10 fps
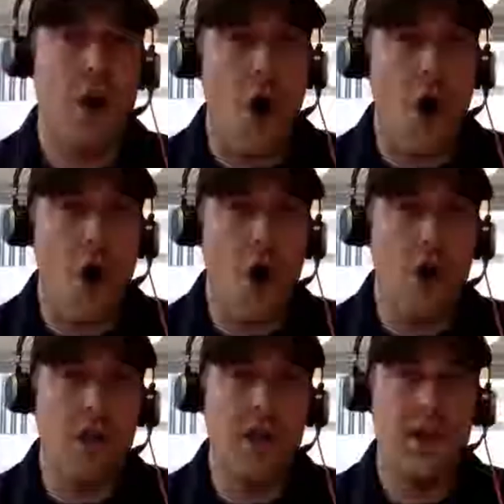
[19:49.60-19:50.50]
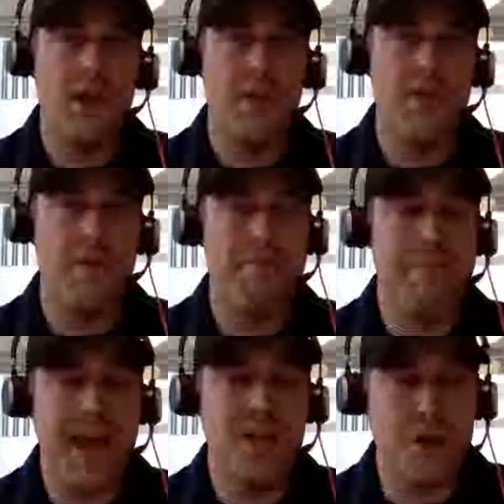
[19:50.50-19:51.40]
all the
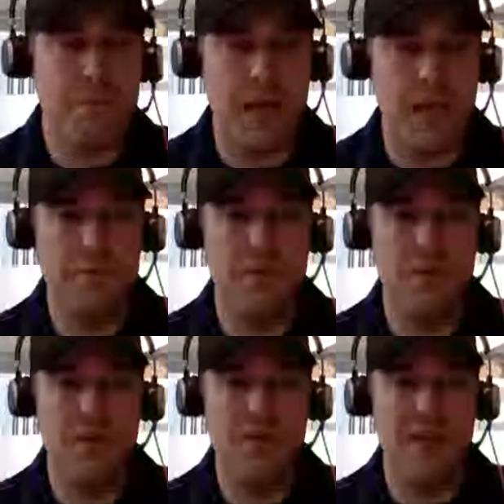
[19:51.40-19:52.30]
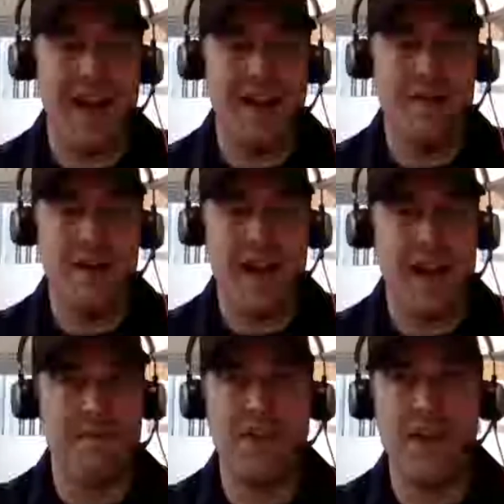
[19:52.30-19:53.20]
major people that
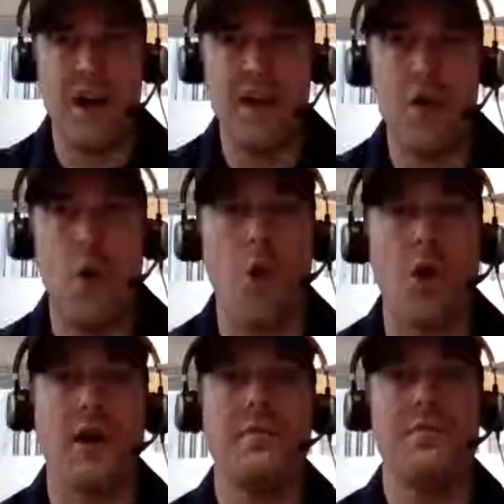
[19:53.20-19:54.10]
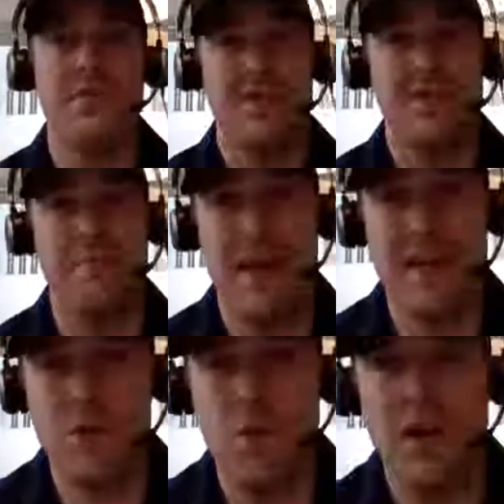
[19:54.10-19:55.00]
have done it or the
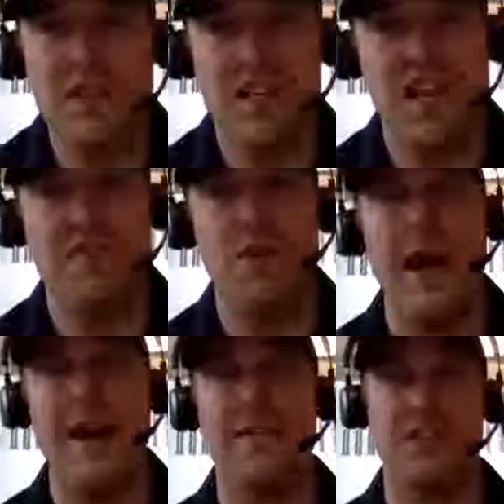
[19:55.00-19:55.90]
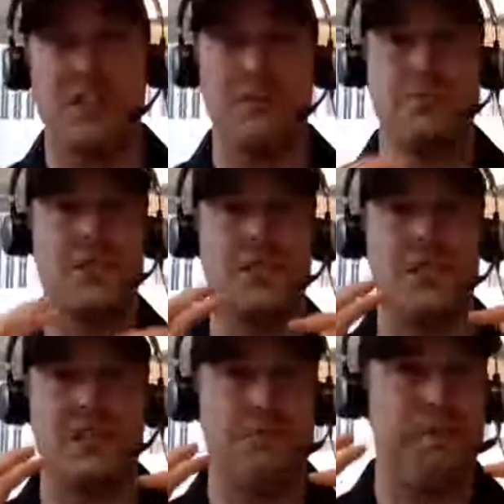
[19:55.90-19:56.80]
best ones. If you have a
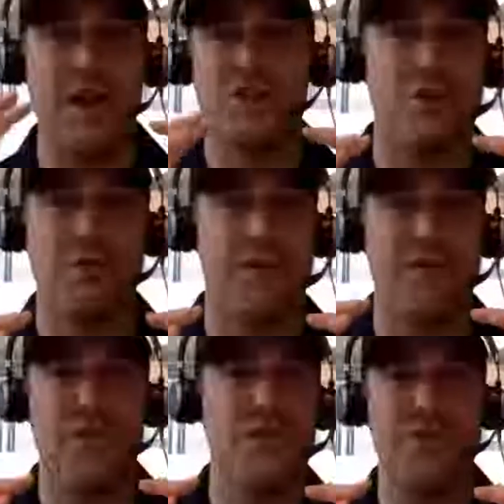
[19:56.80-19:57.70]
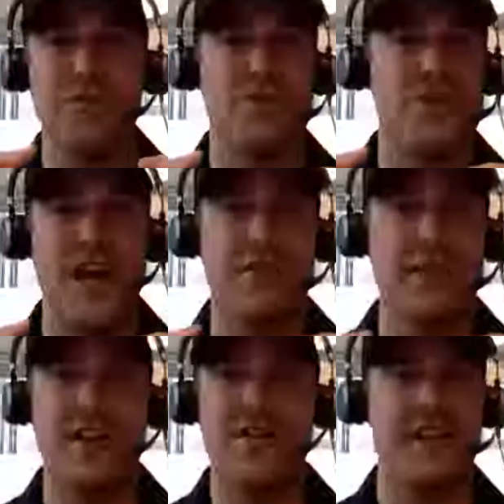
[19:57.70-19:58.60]
special referral
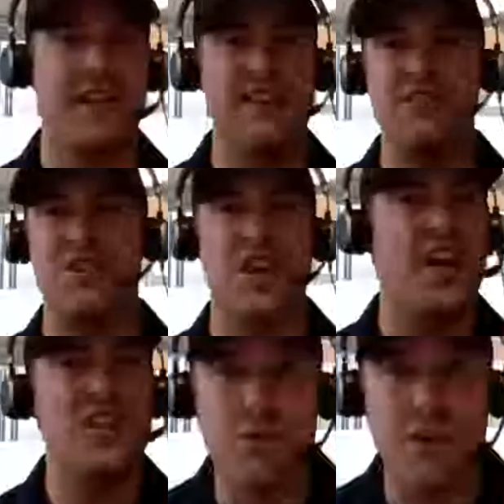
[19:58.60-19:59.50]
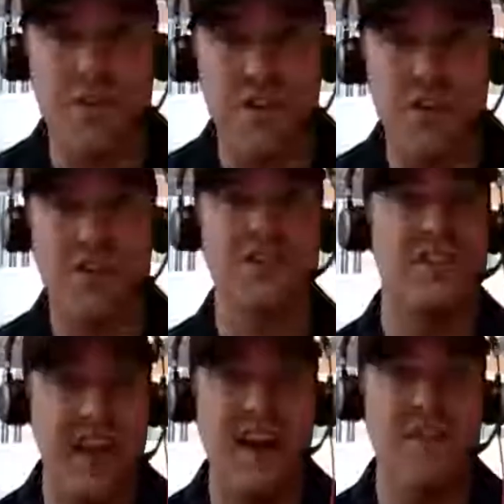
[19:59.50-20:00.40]
generator that gives you tons of referrals,
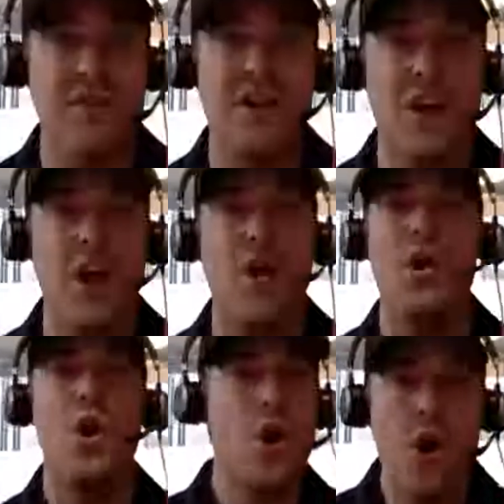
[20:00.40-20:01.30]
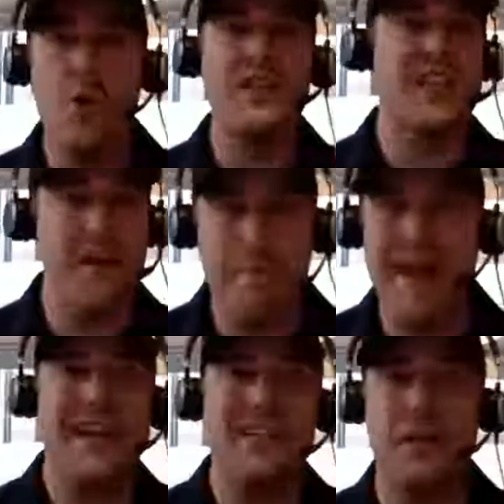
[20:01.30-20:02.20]
let everyone know who is that
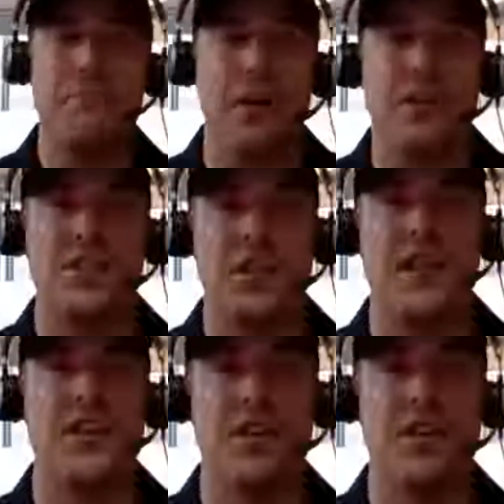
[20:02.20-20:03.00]
amazing person in